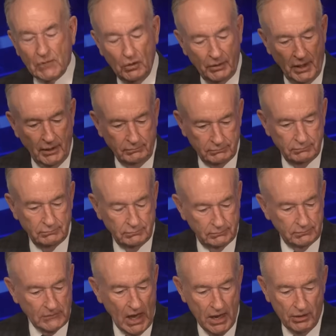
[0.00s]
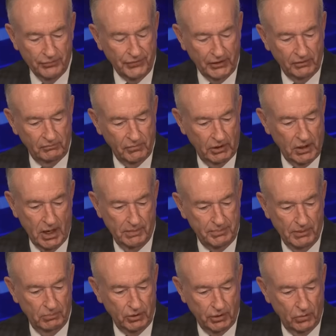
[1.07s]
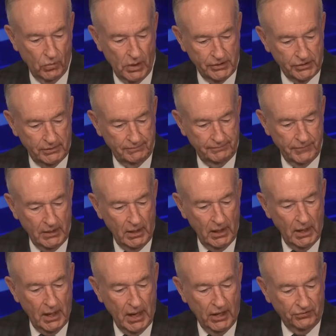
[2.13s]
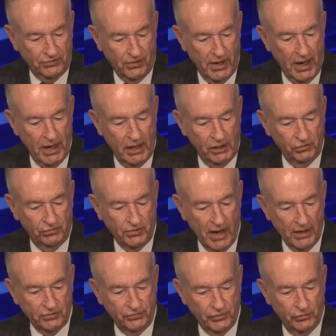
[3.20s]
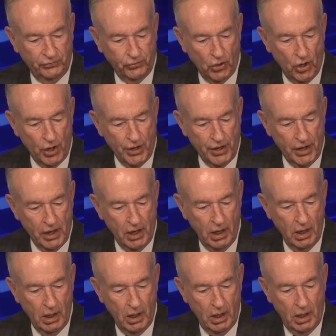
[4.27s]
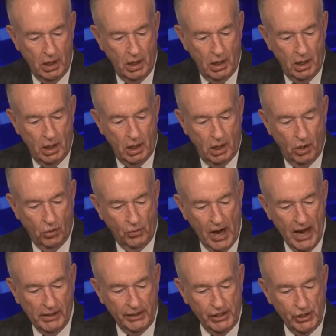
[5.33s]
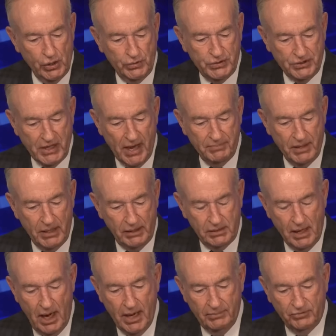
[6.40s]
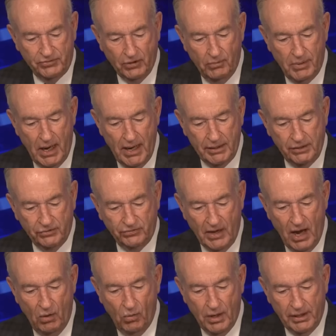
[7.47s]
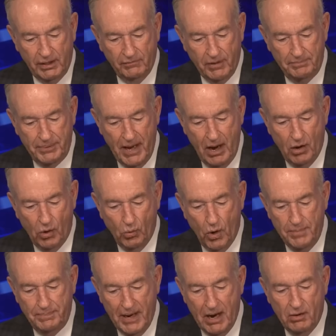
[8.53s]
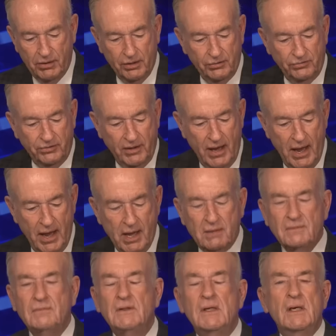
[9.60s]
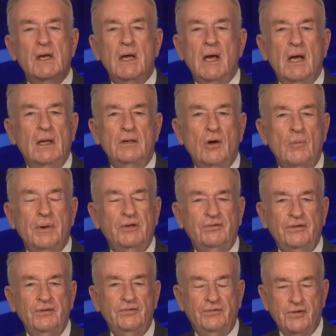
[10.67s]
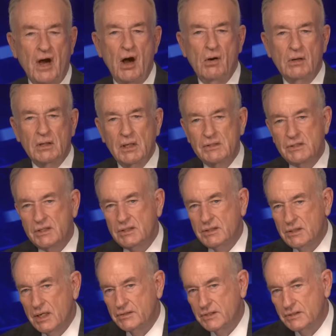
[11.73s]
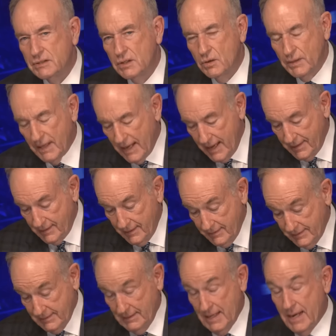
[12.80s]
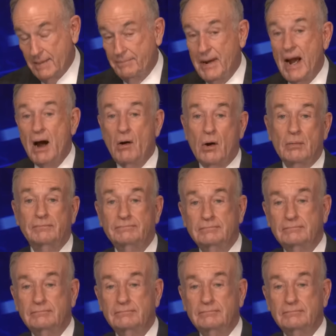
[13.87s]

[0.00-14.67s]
Okay. I don't think a lot of people are going to watch it. Esther Haynes, Jacksonville, Florida. O'Reilly, you said many times Joe Biden does not want to give up power. What power does she have? Nobody sees Joe unless she says it's okay. That's a lot of power.